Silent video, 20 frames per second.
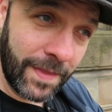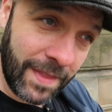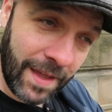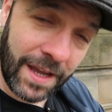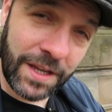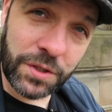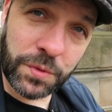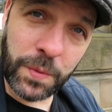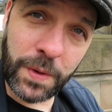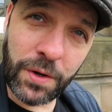
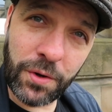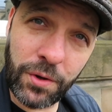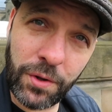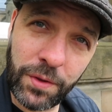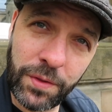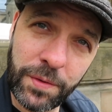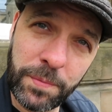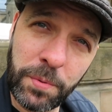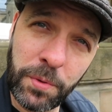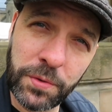That's where
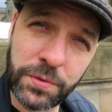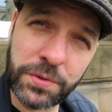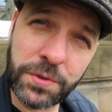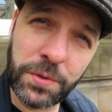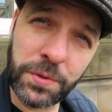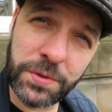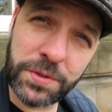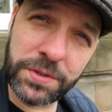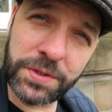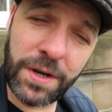all the
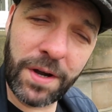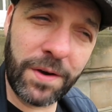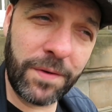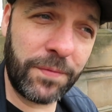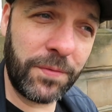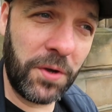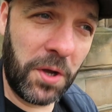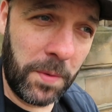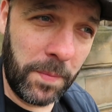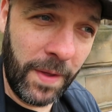postcodes start
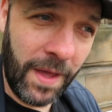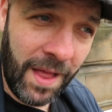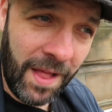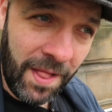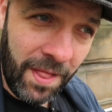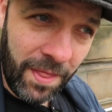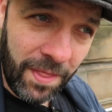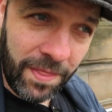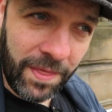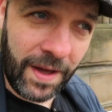from,
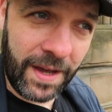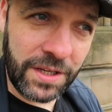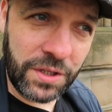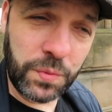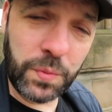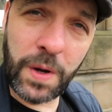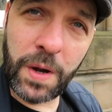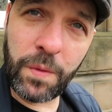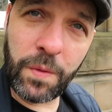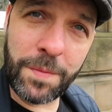
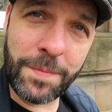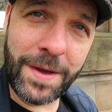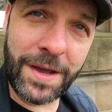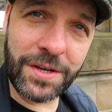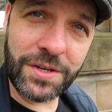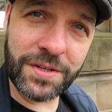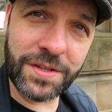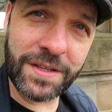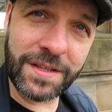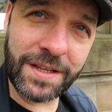that's where we
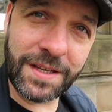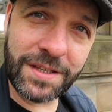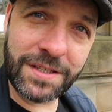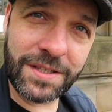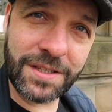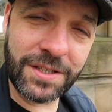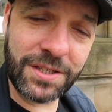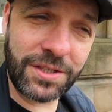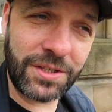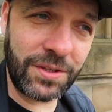measure the
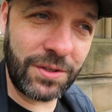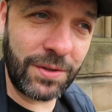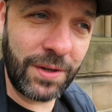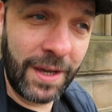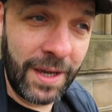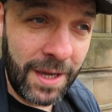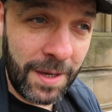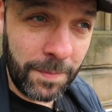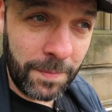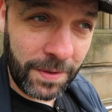distance to,
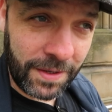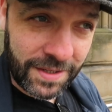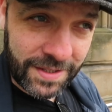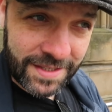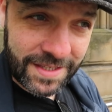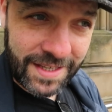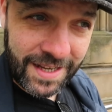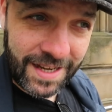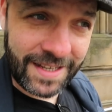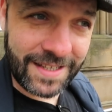
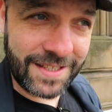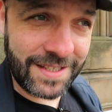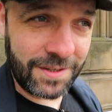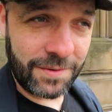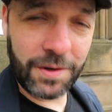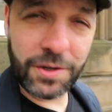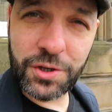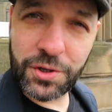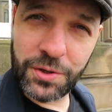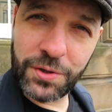because that's the
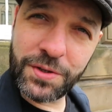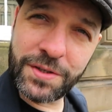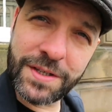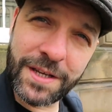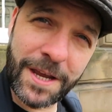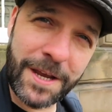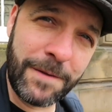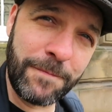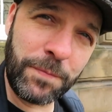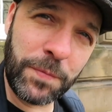original
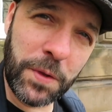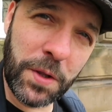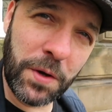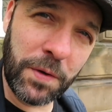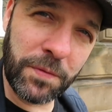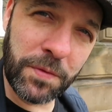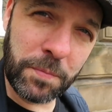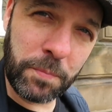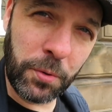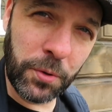site
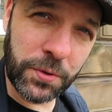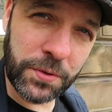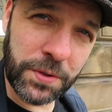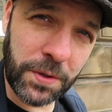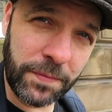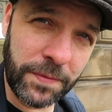of the post